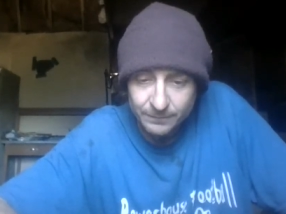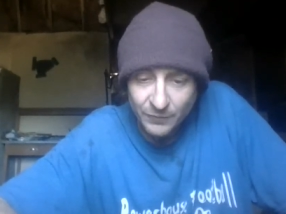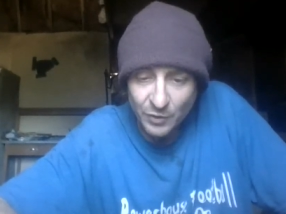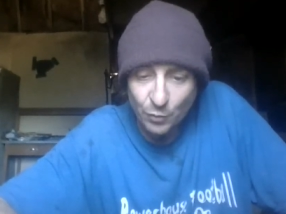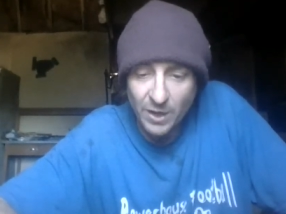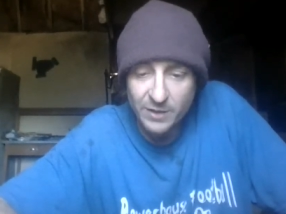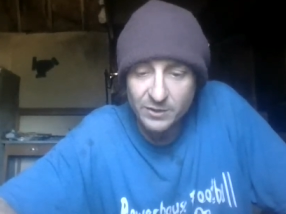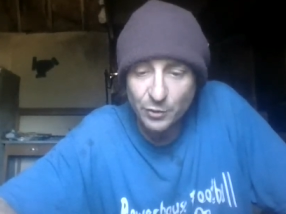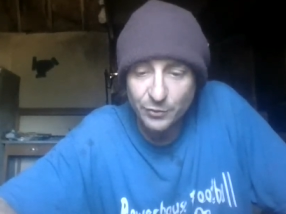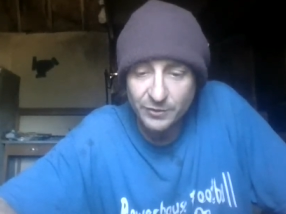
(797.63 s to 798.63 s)
Urias
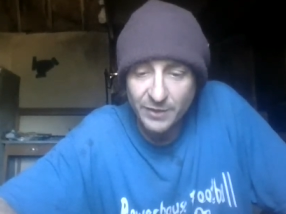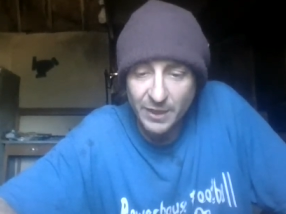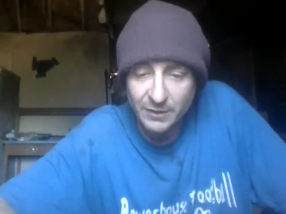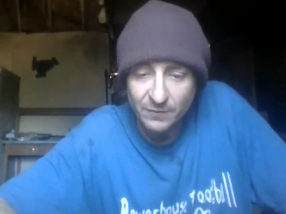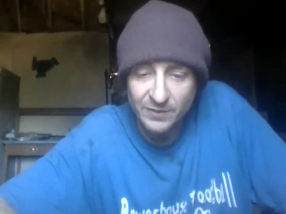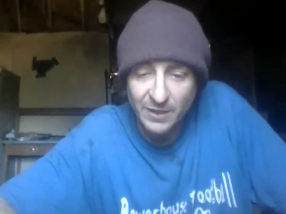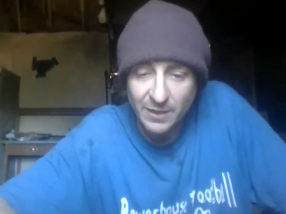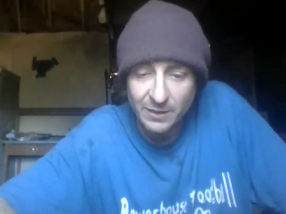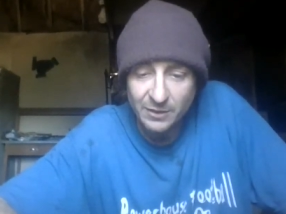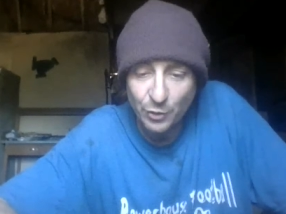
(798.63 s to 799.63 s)
told detectives
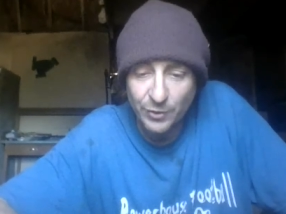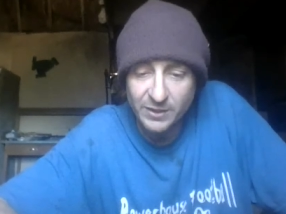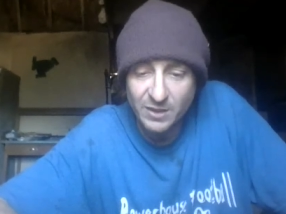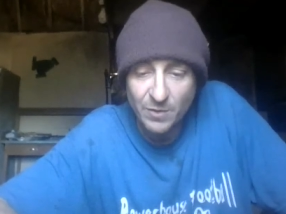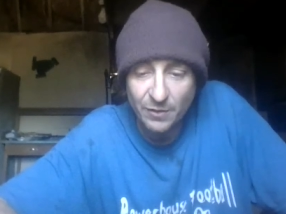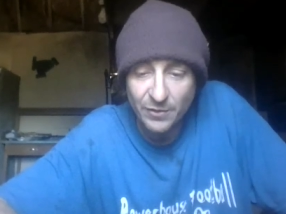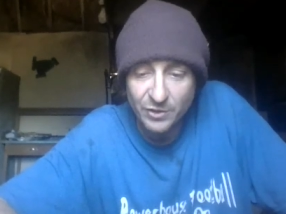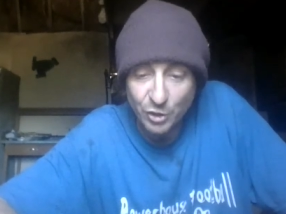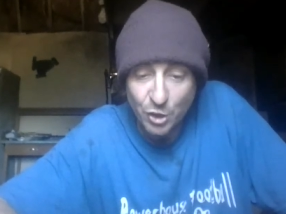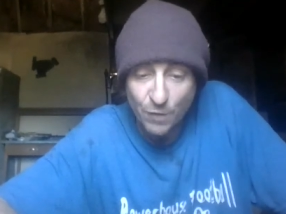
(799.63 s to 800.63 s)
that he told Escamilla they
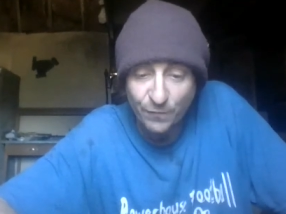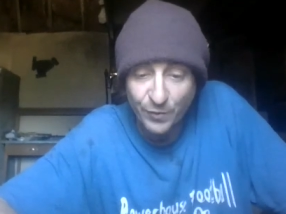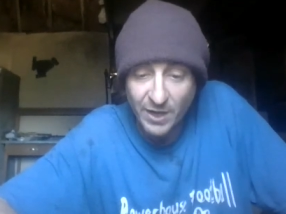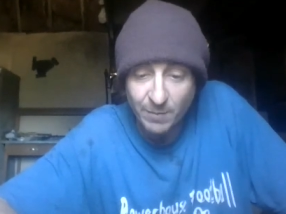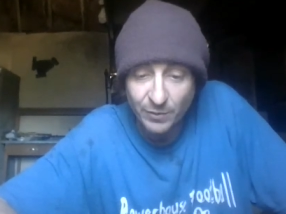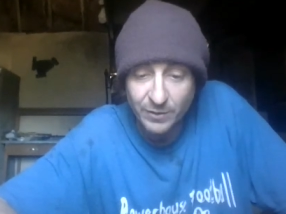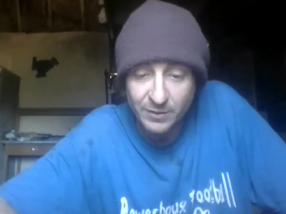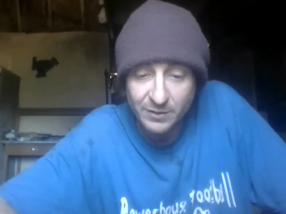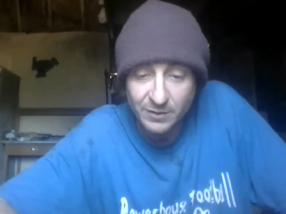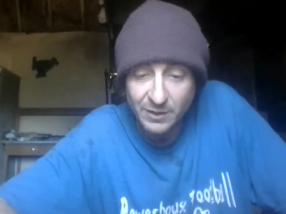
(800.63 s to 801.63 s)
should call for an
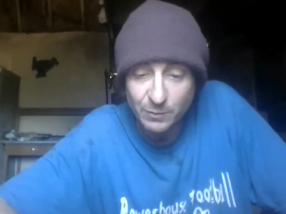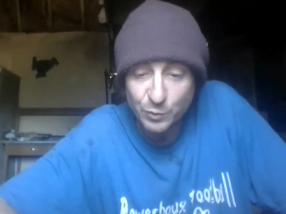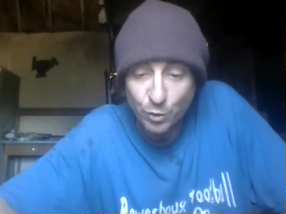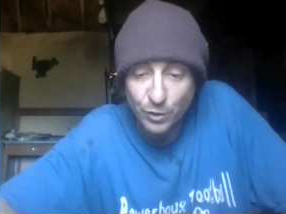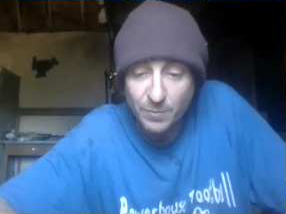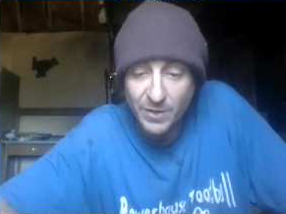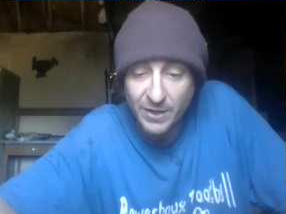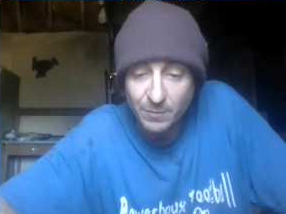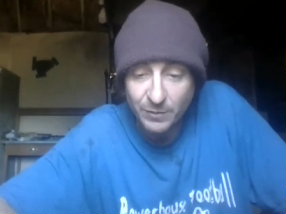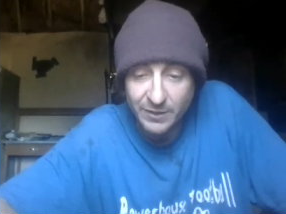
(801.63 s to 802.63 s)
ambulance, and he was worried about
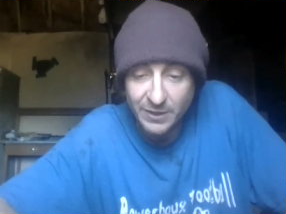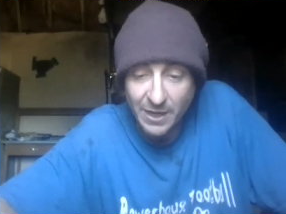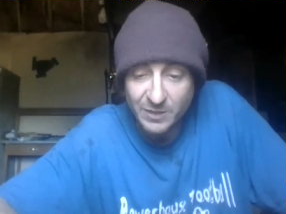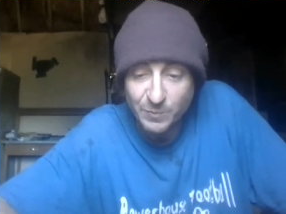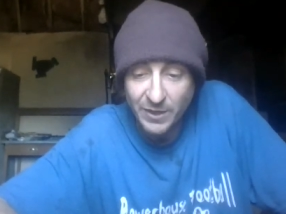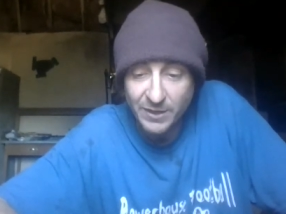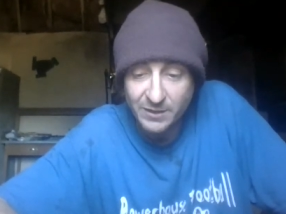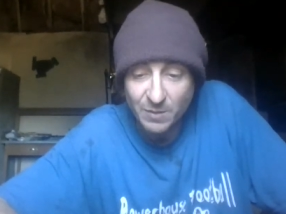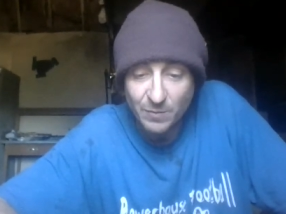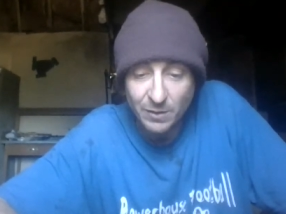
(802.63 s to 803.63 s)
Emily Canales, but
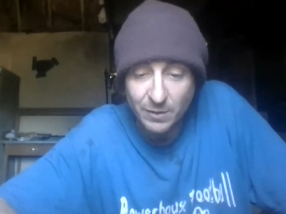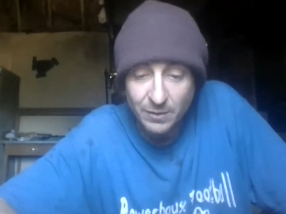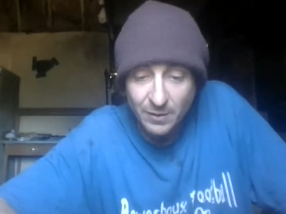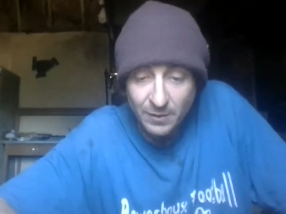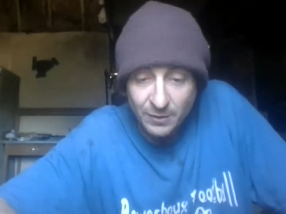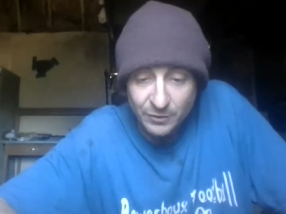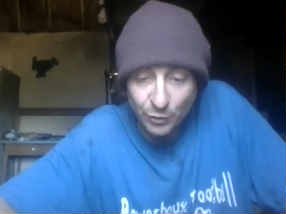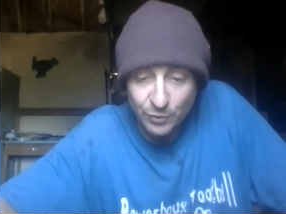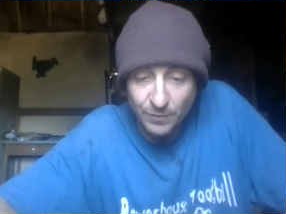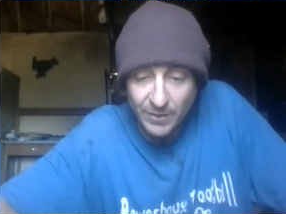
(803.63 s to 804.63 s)
Escamilla
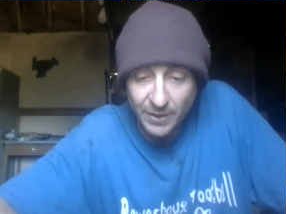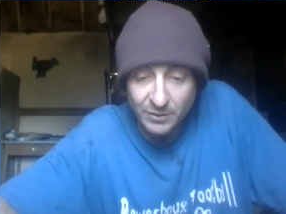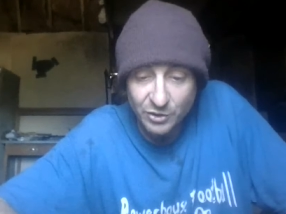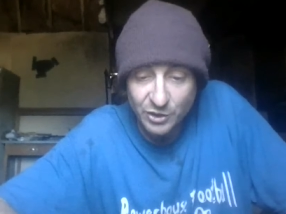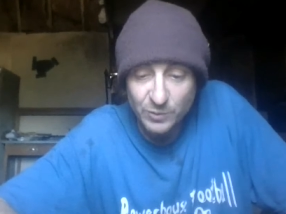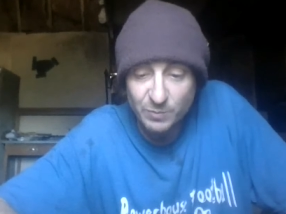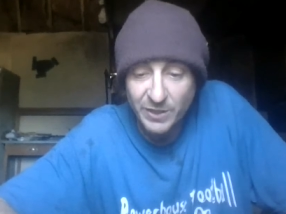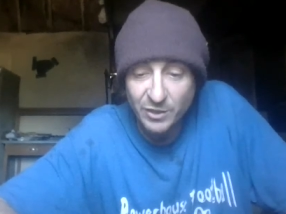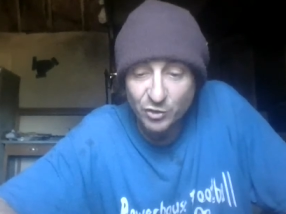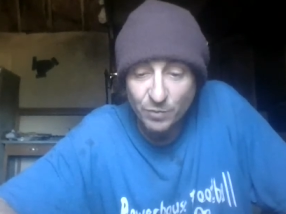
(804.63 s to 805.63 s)
told him that she was
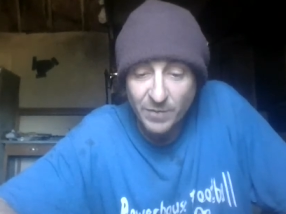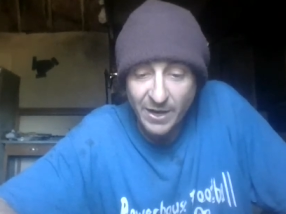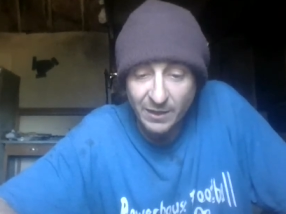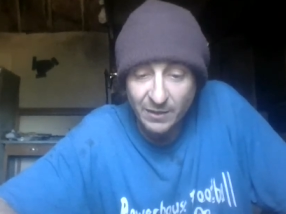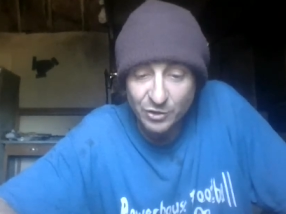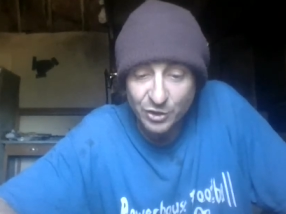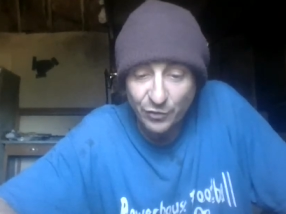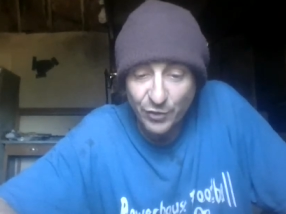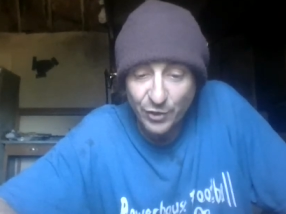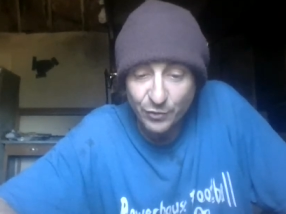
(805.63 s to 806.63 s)
being dramatic, and she
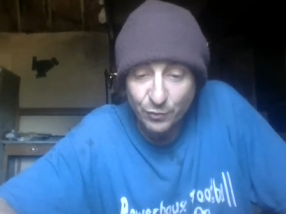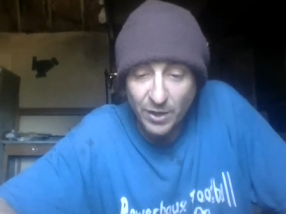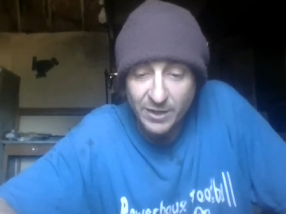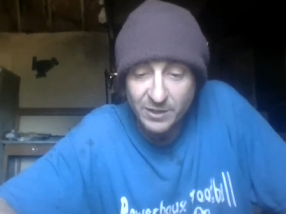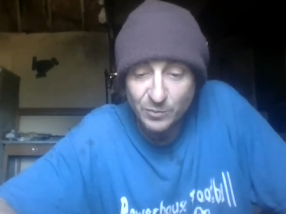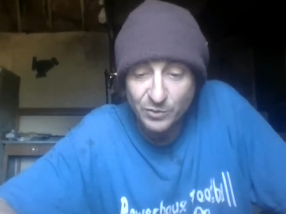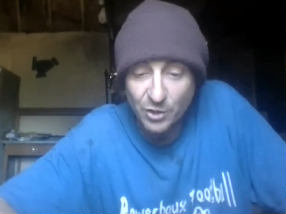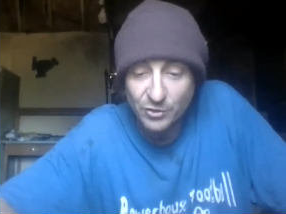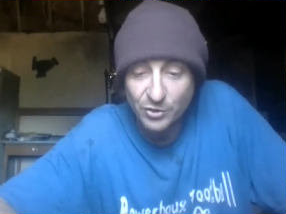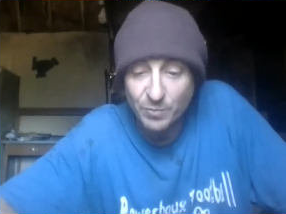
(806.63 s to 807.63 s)
thought Urias was
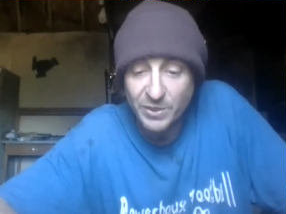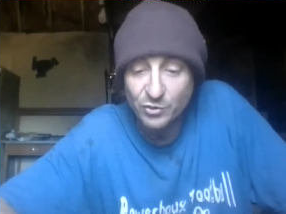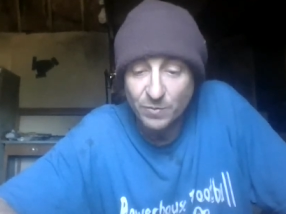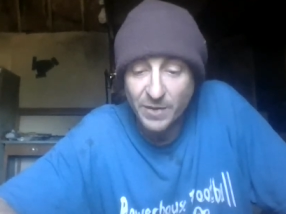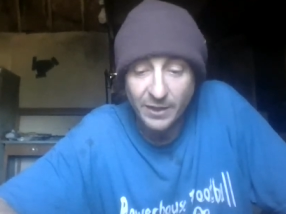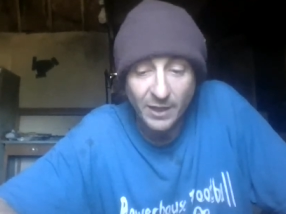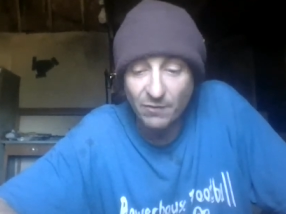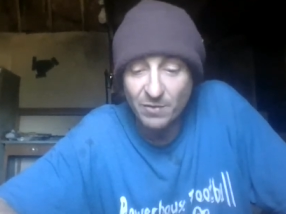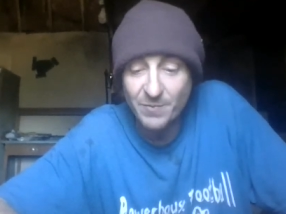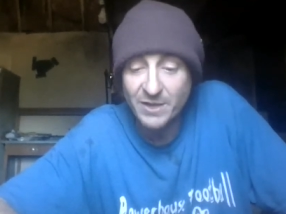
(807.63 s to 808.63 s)
also being dramatic.
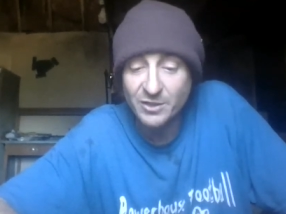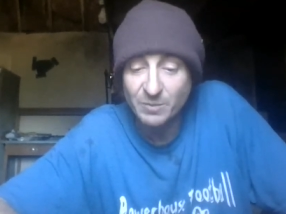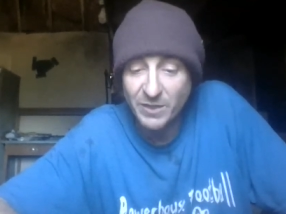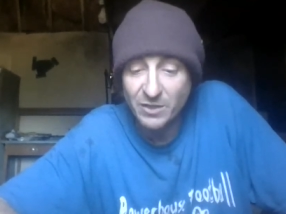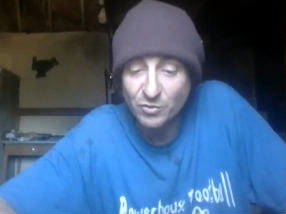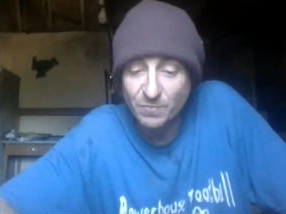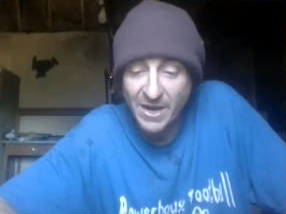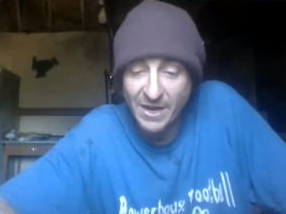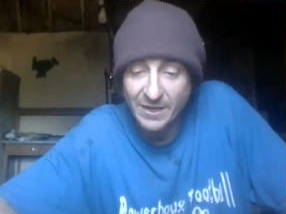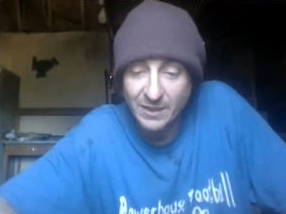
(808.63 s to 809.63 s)
Everybody's just being
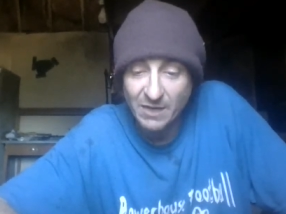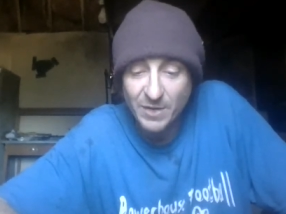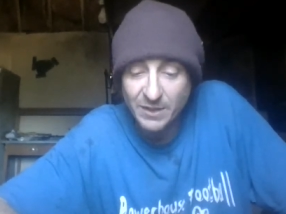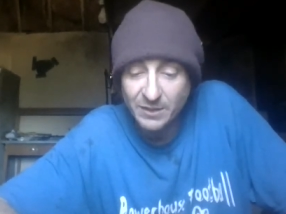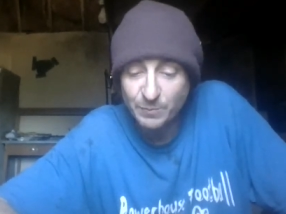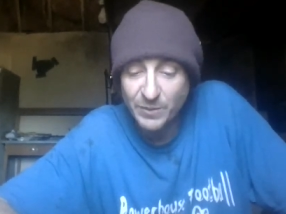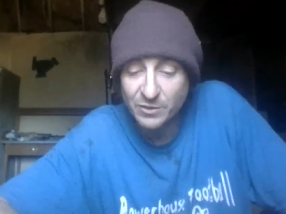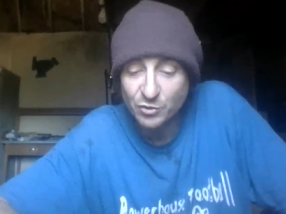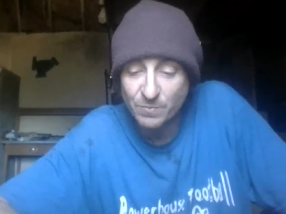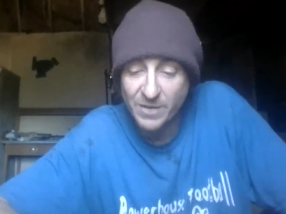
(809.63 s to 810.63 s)
dramatic. Everybody's just
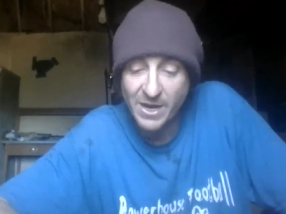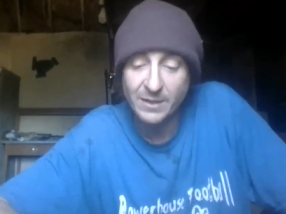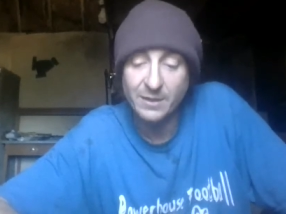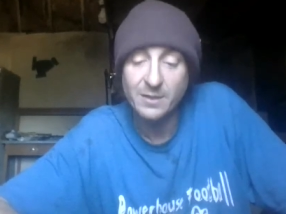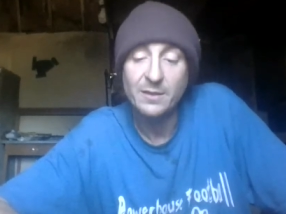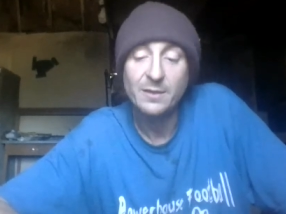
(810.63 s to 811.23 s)
being dramatic.